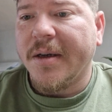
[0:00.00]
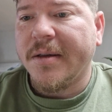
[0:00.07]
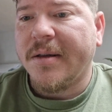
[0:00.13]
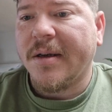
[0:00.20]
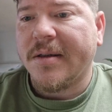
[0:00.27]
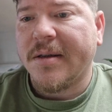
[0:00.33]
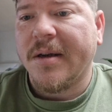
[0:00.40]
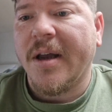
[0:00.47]
It
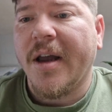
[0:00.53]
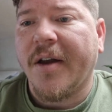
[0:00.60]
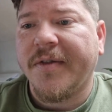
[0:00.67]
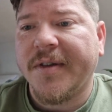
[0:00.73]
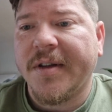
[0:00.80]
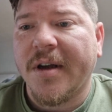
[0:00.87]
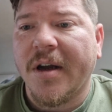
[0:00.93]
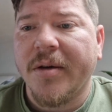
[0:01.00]
doesn't
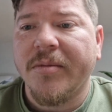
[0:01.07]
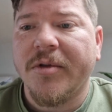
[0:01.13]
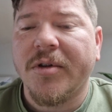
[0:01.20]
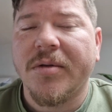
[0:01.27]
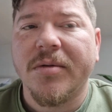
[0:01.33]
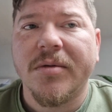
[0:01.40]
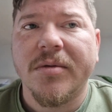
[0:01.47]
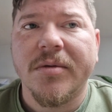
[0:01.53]
have time
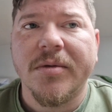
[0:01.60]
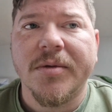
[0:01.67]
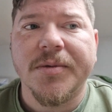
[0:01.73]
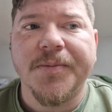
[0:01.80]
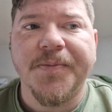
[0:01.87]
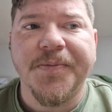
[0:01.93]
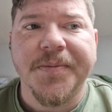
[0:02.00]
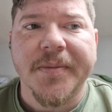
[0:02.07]

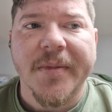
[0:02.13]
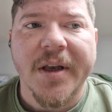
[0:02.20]
to